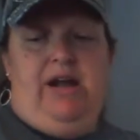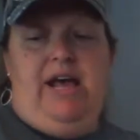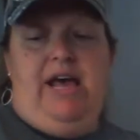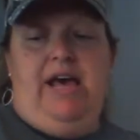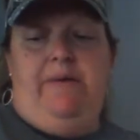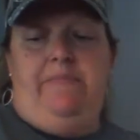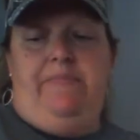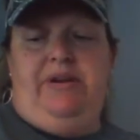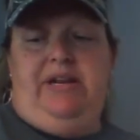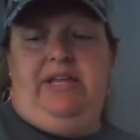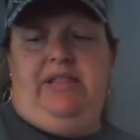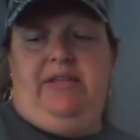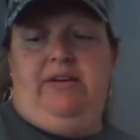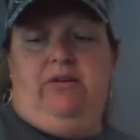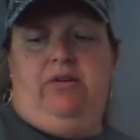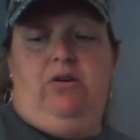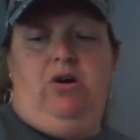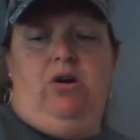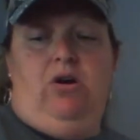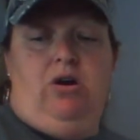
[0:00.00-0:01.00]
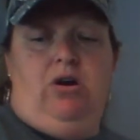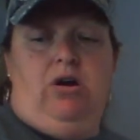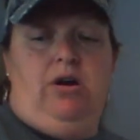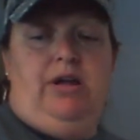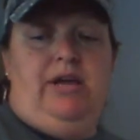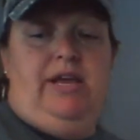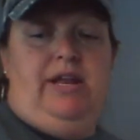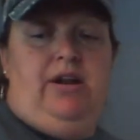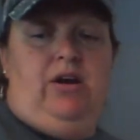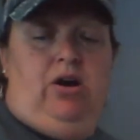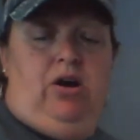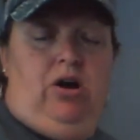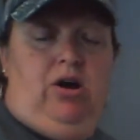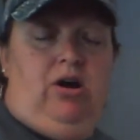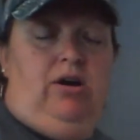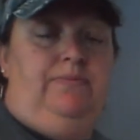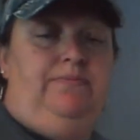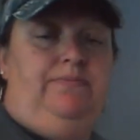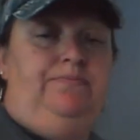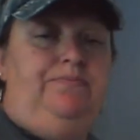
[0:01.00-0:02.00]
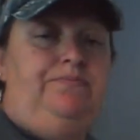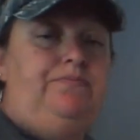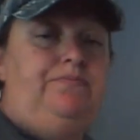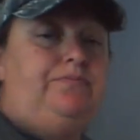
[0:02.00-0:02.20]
out how many there are in all.